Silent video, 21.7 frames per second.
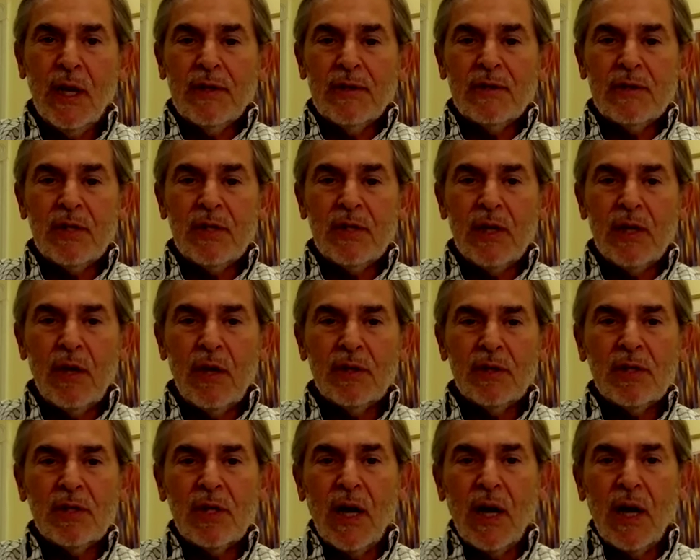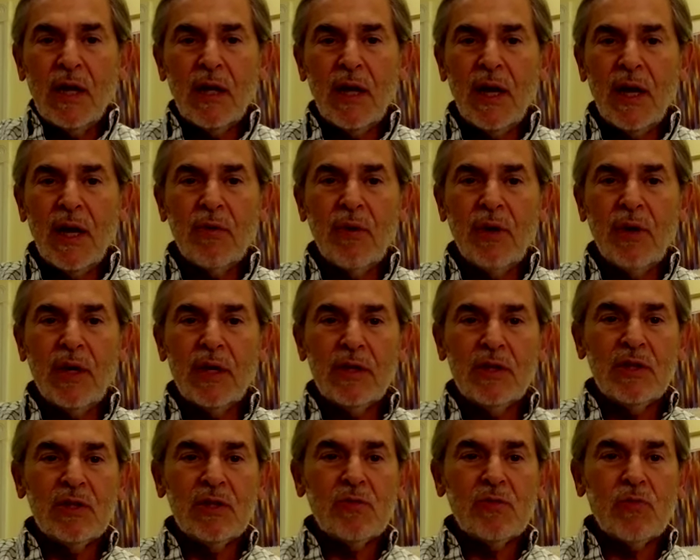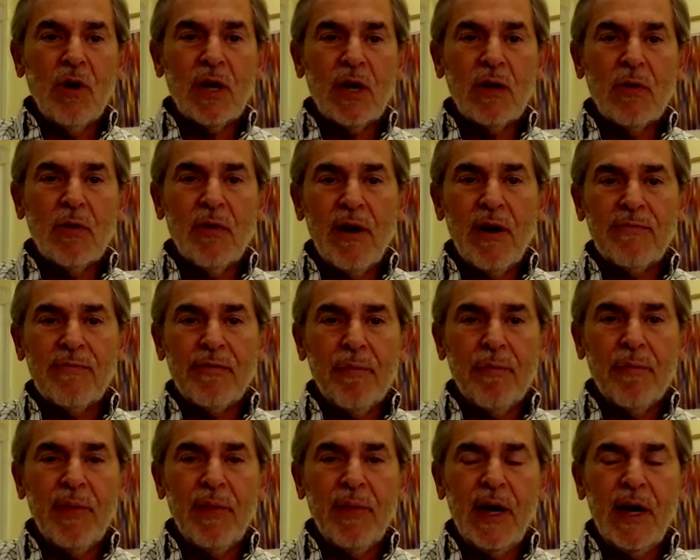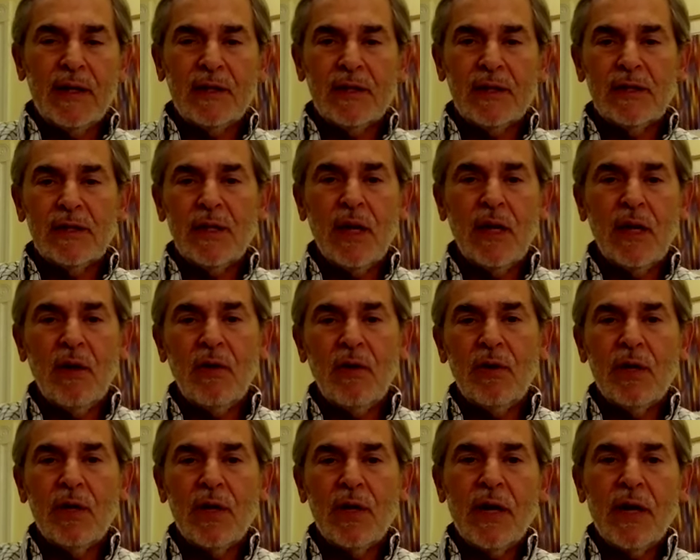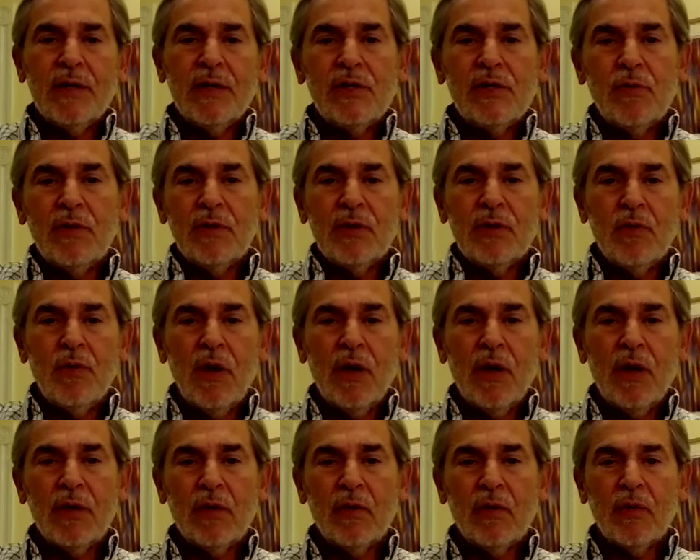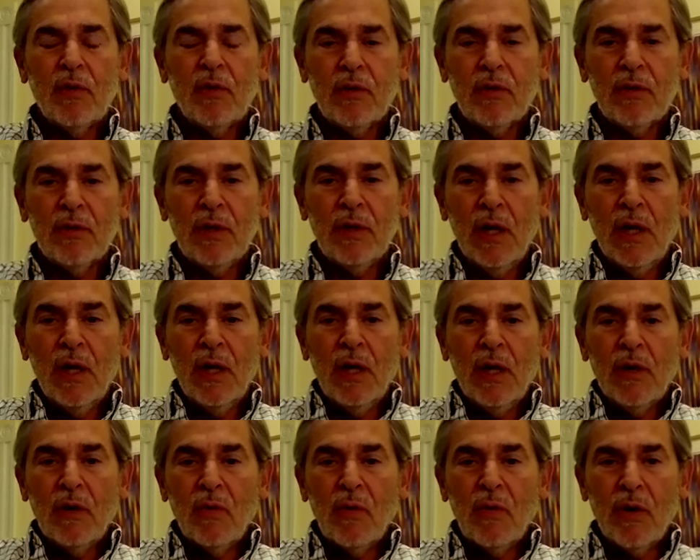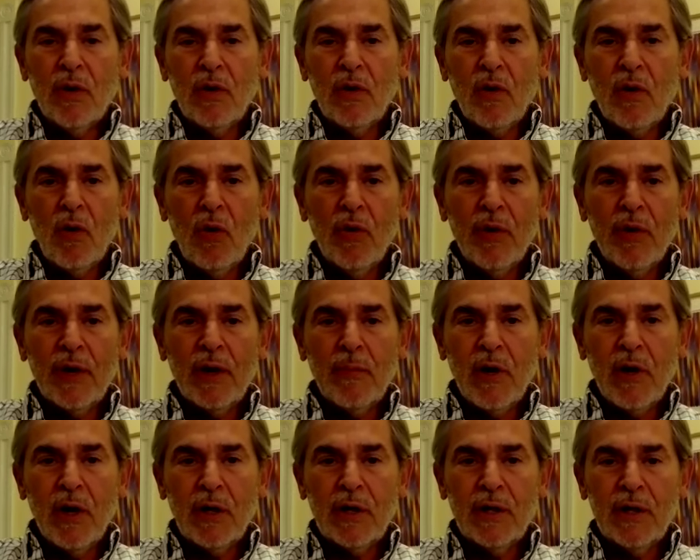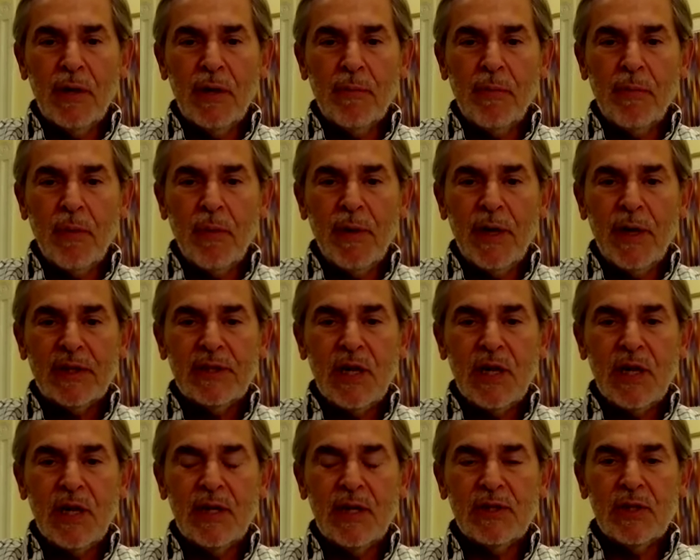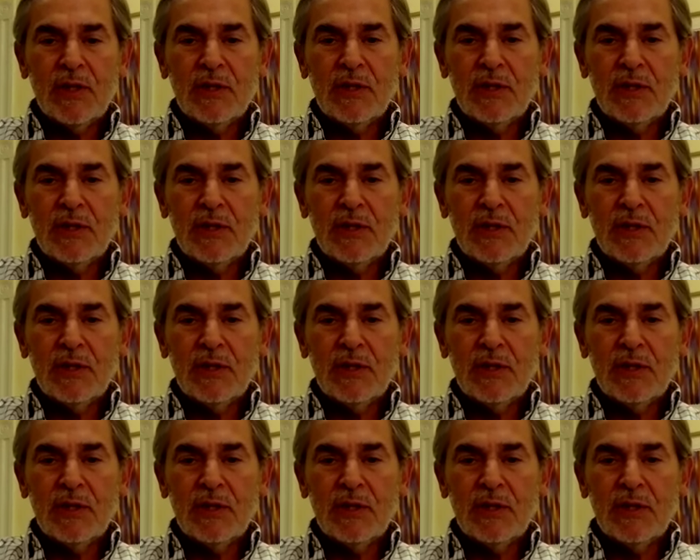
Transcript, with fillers: So it's not like we could just walk away from that and say, oh, you guys do what you want in the world when you're holding American diplomats hostage.